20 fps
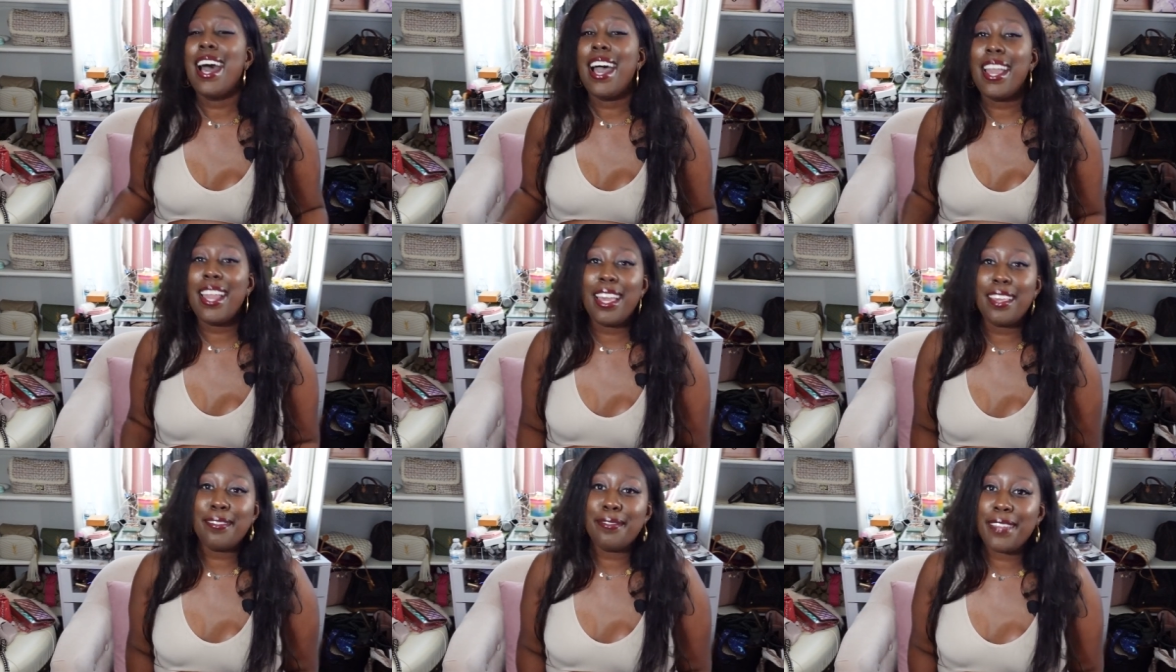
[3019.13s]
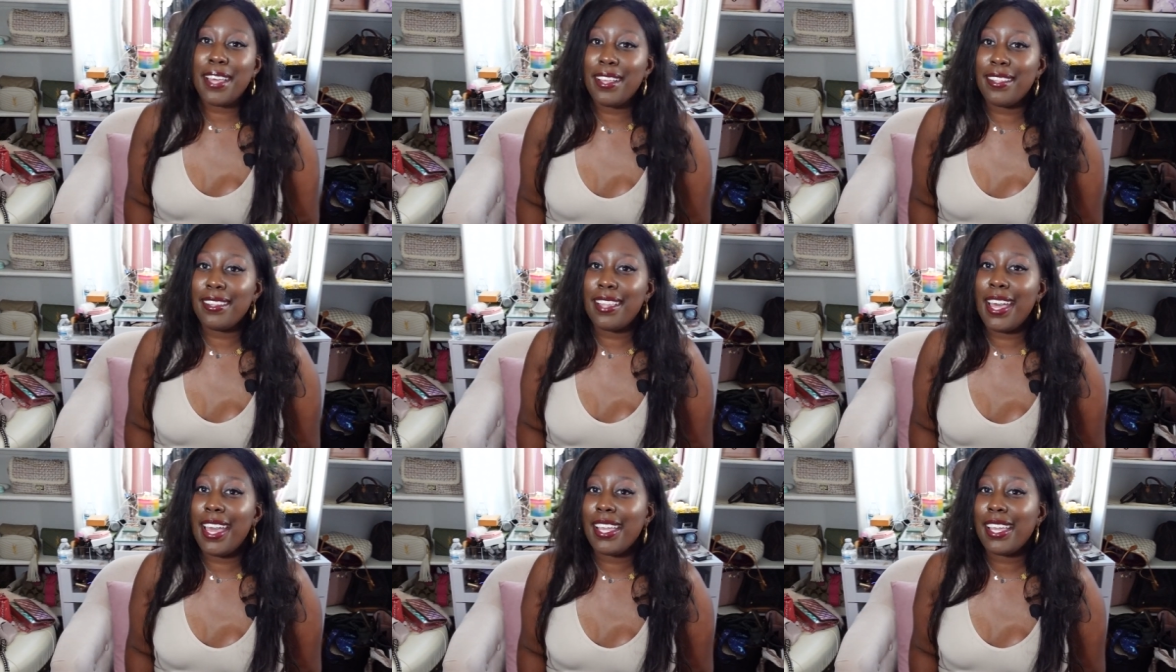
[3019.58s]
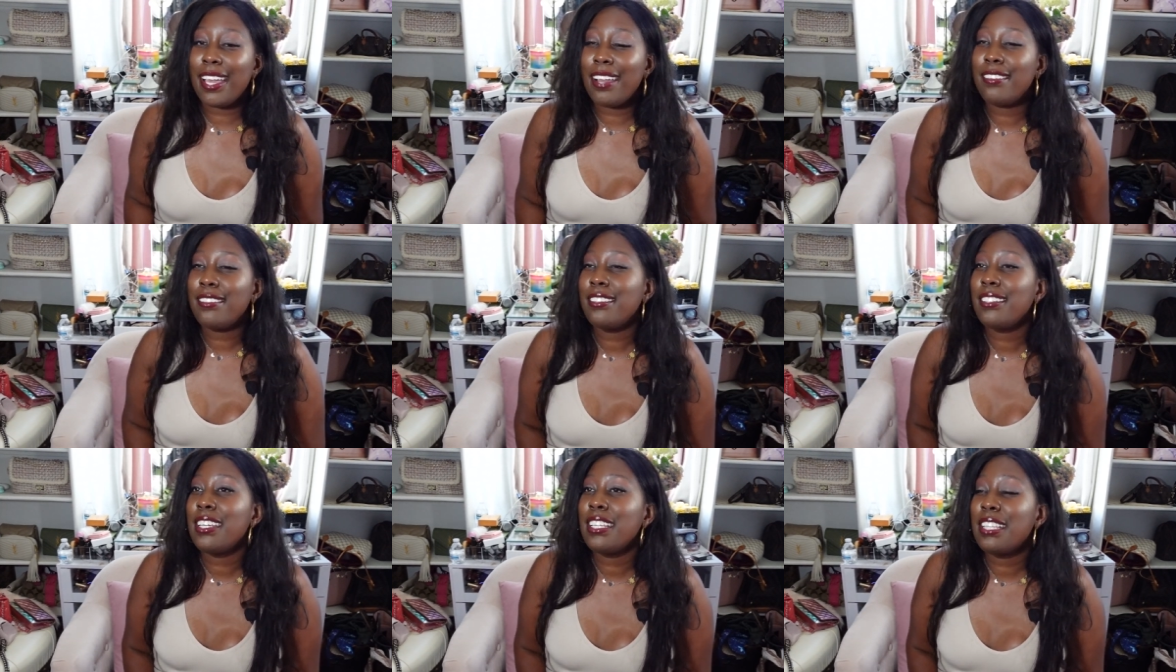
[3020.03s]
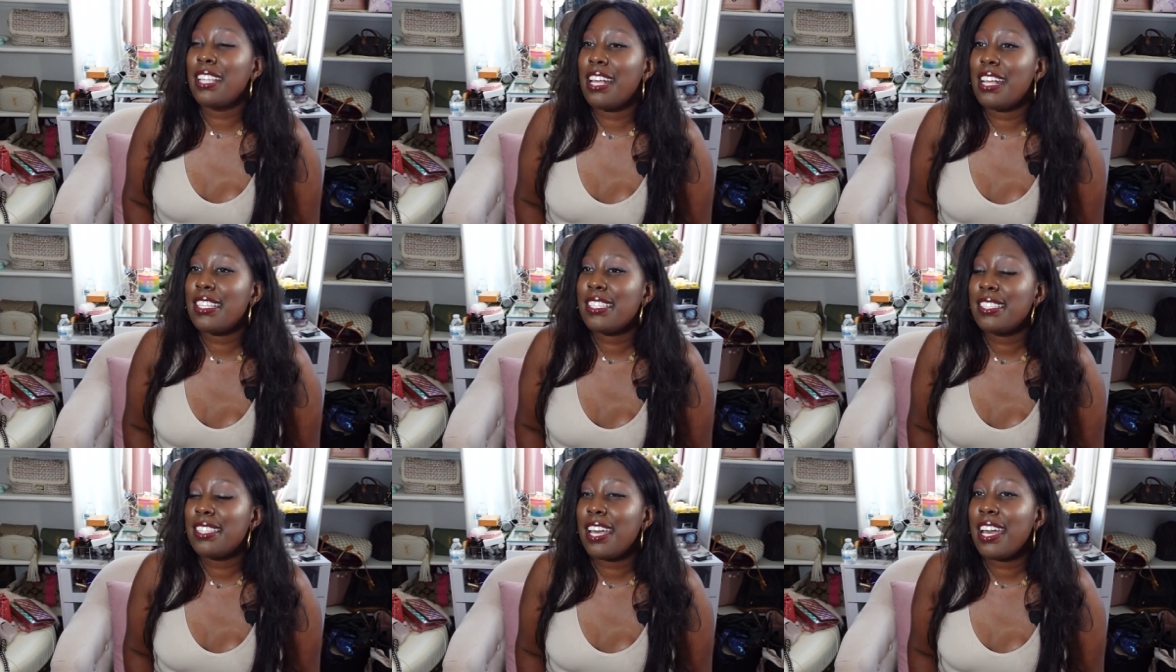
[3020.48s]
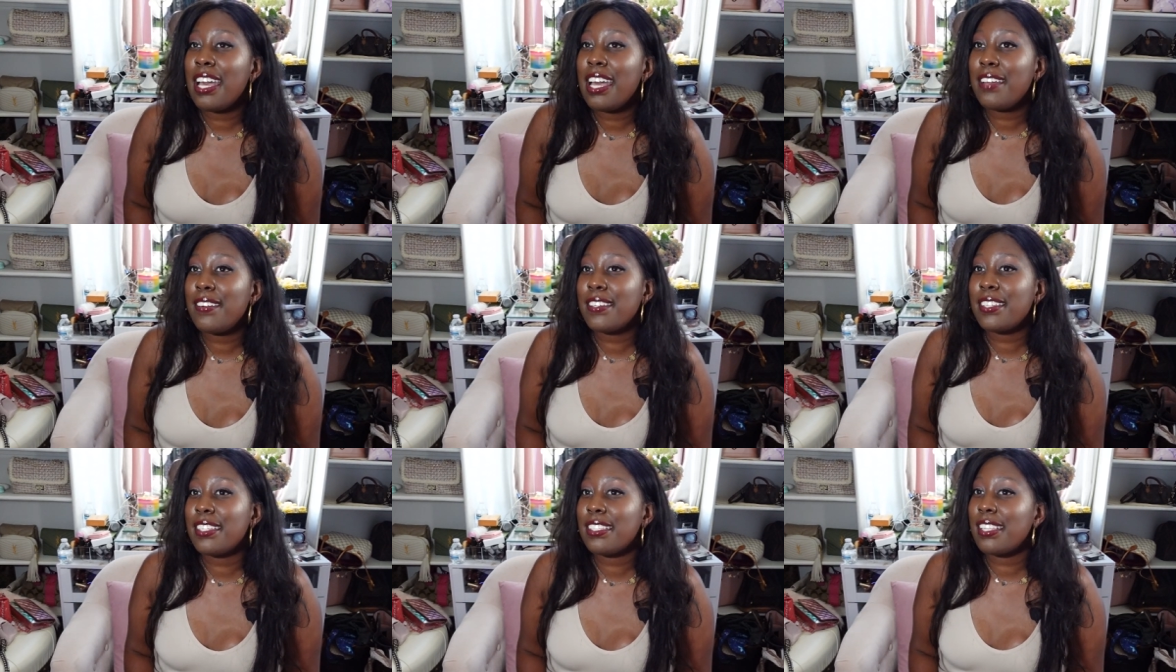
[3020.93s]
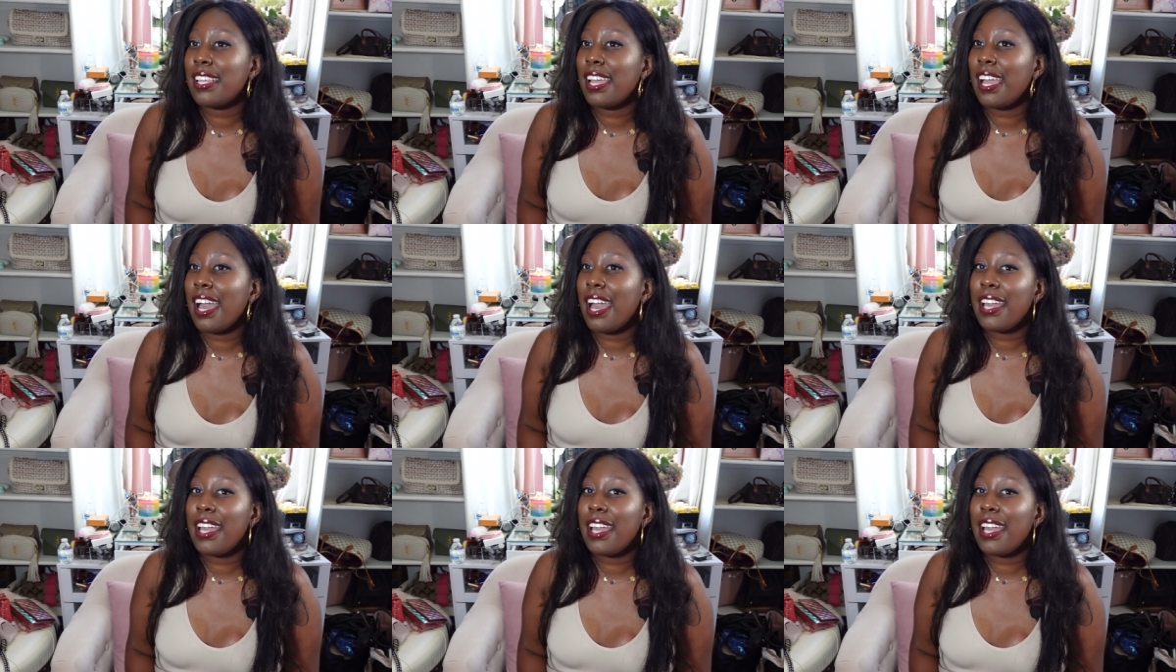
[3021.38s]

And I felt like after I lost that, I was just like,